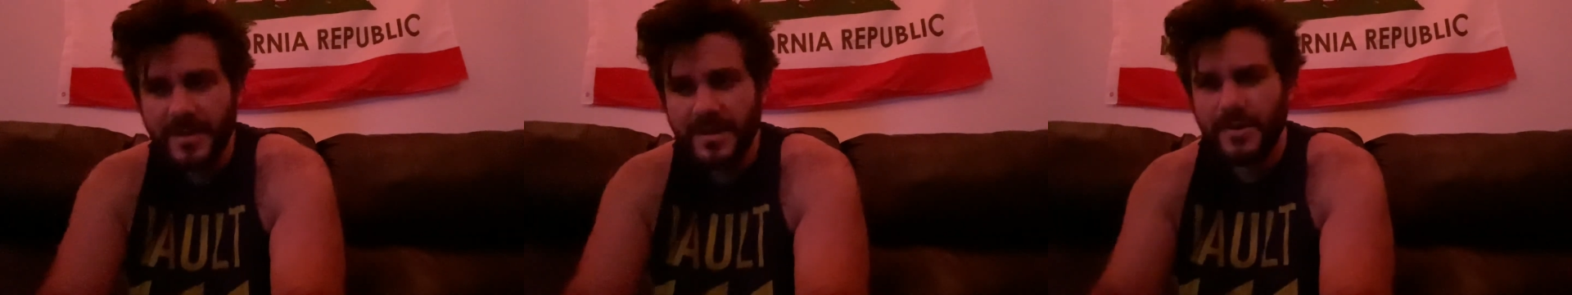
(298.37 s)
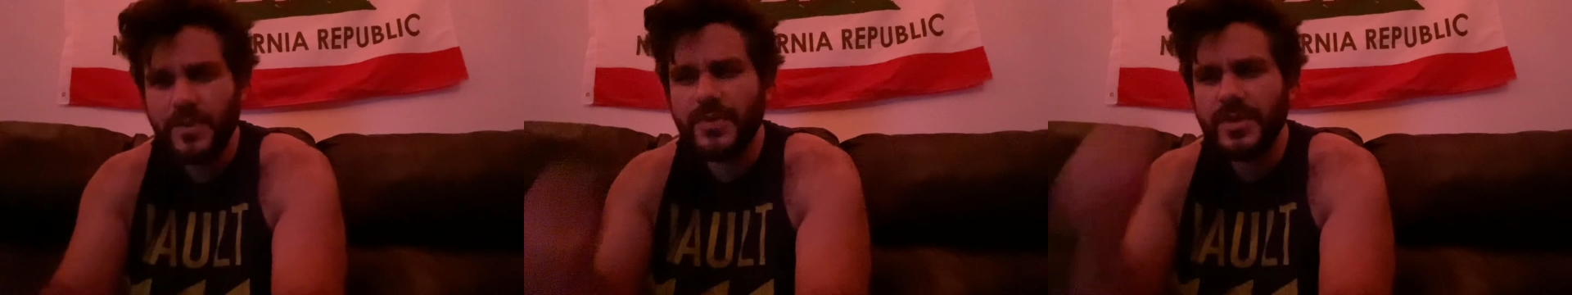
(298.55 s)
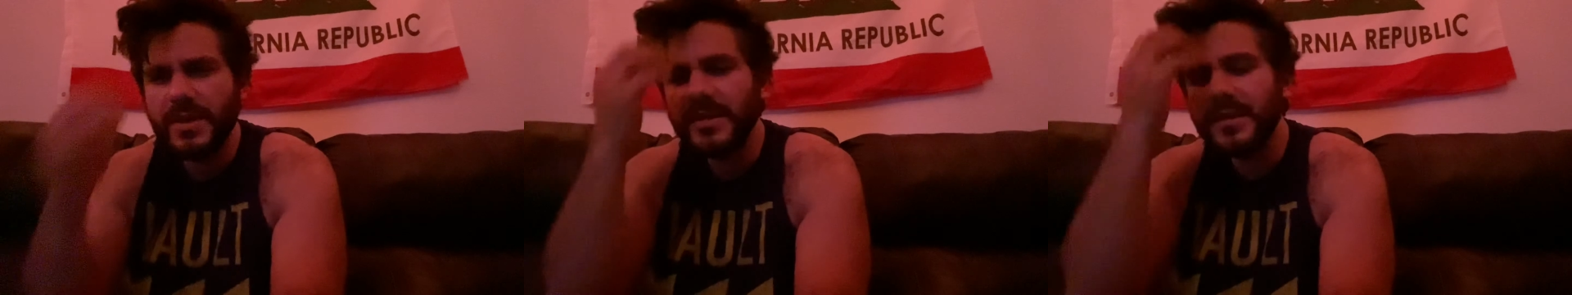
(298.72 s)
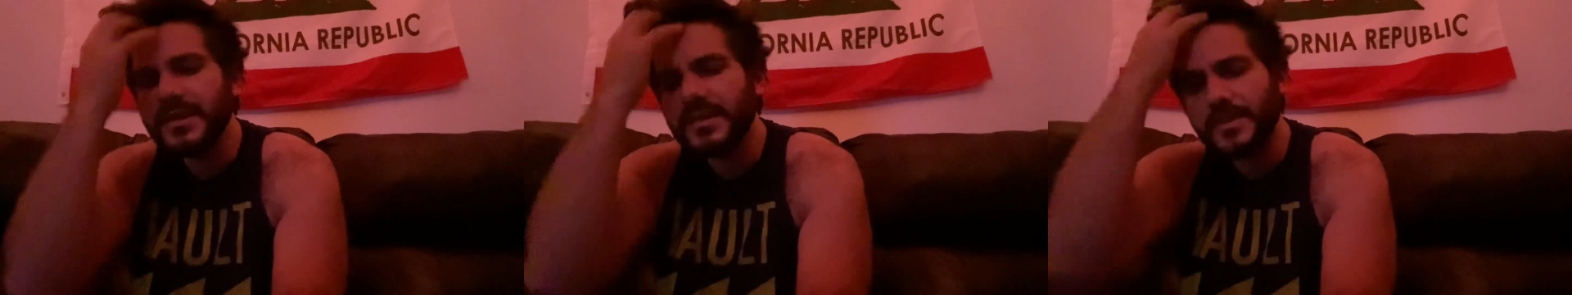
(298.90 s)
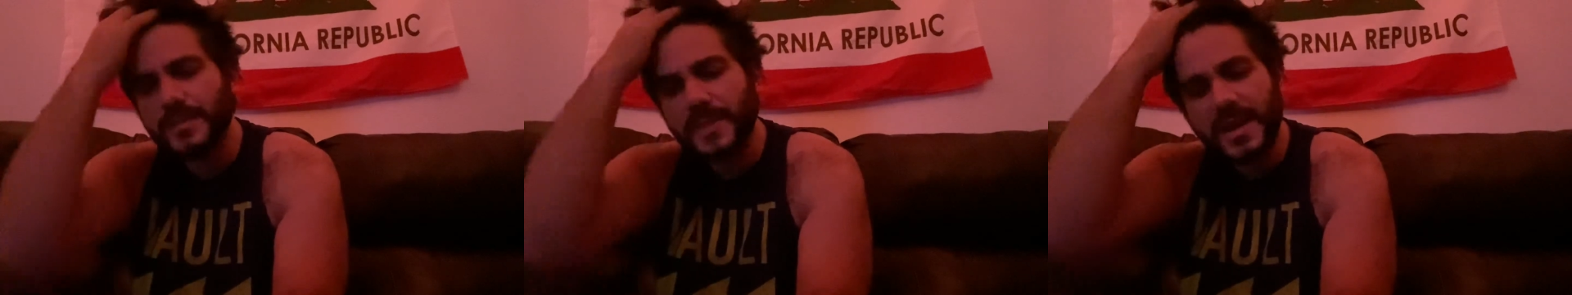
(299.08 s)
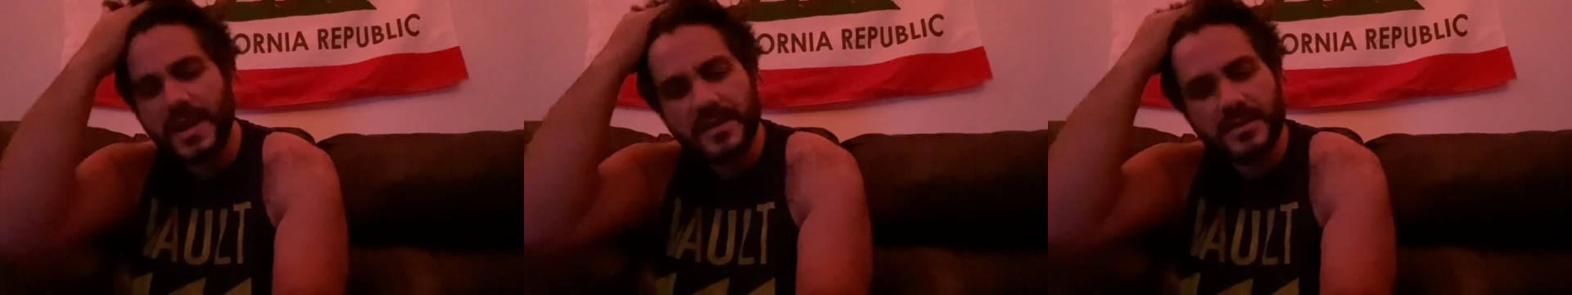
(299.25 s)
You think that the
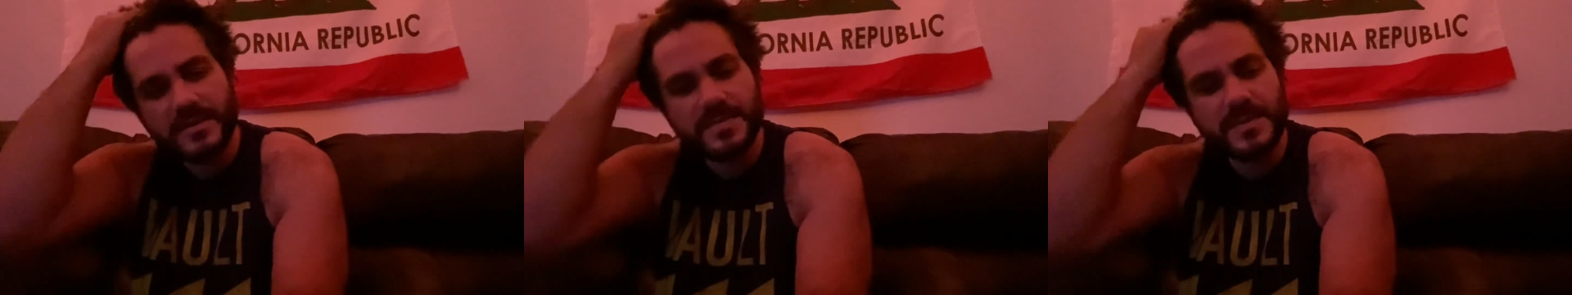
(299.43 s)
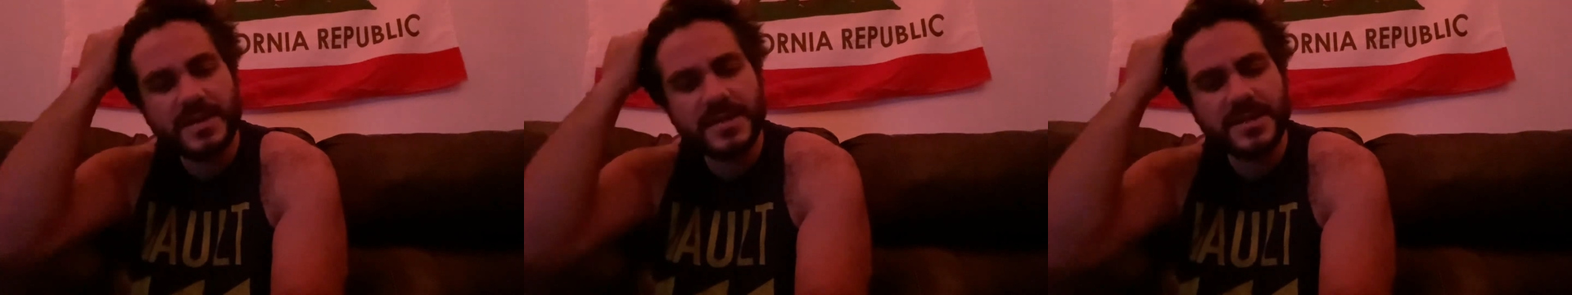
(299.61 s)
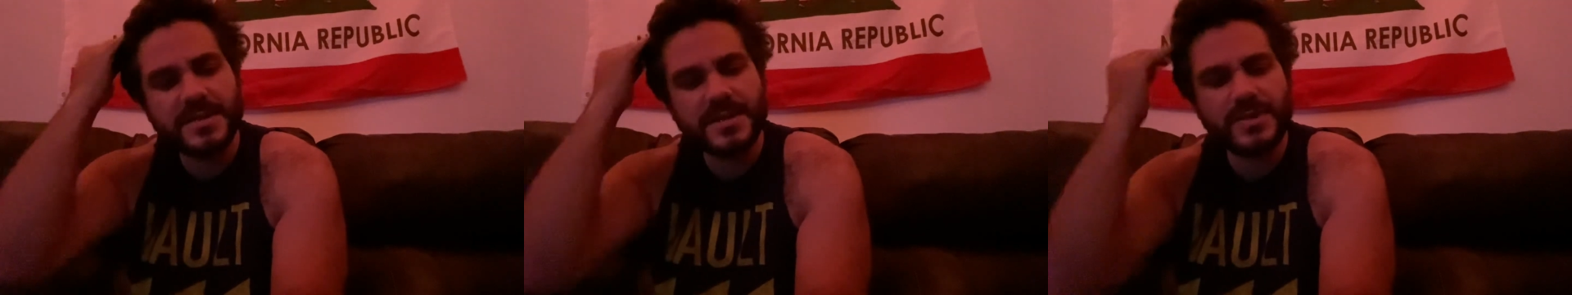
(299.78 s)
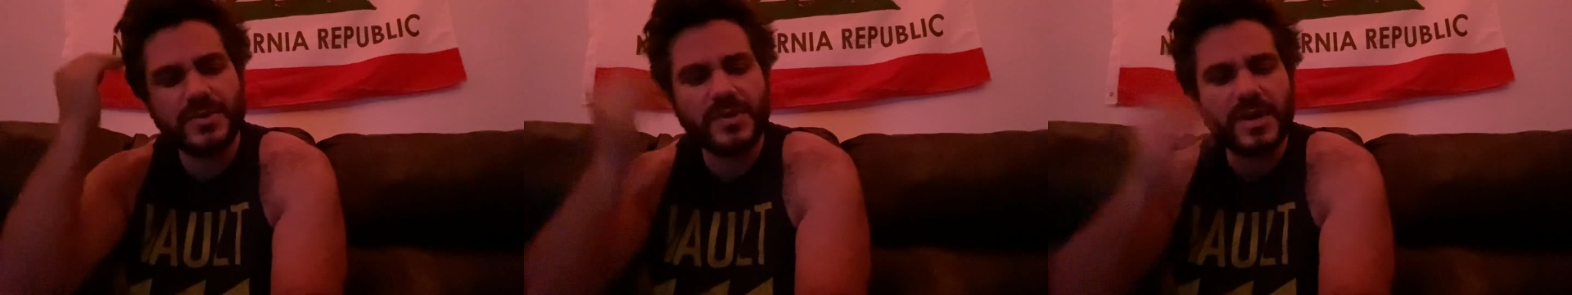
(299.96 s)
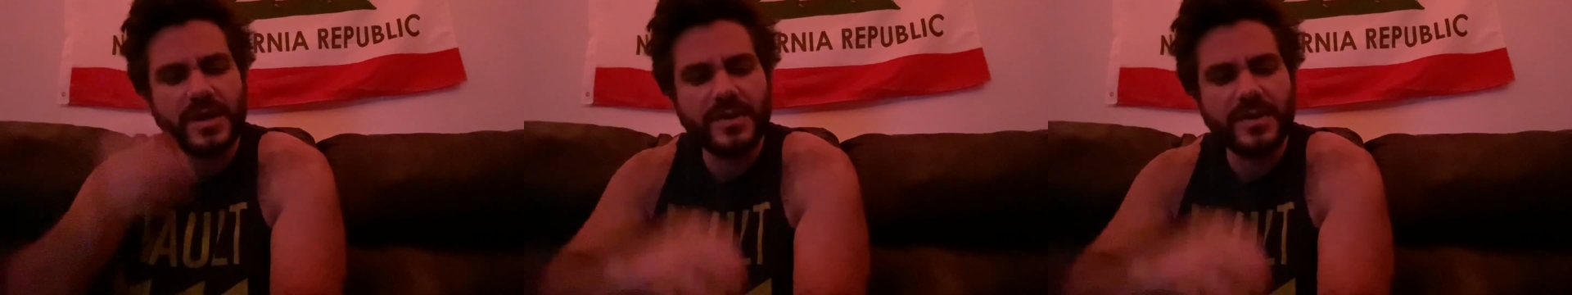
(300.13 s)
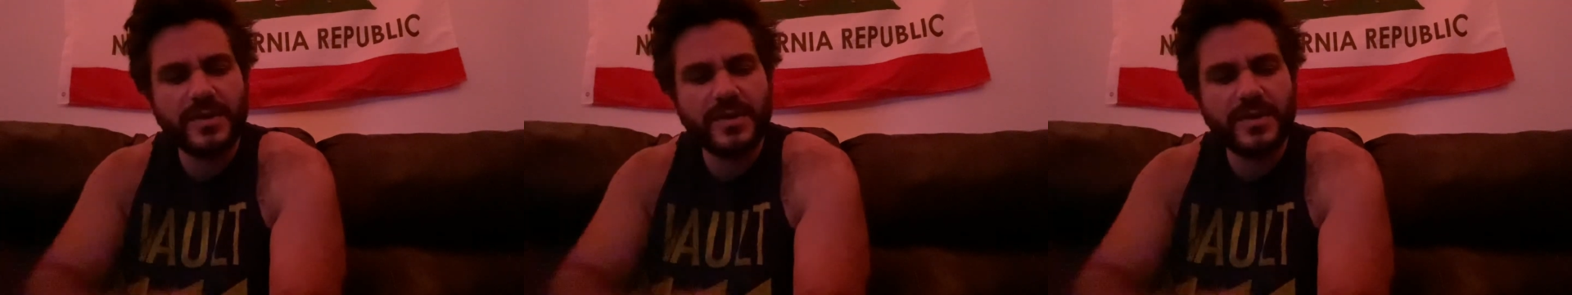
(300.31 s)
Maitlands, because they drown,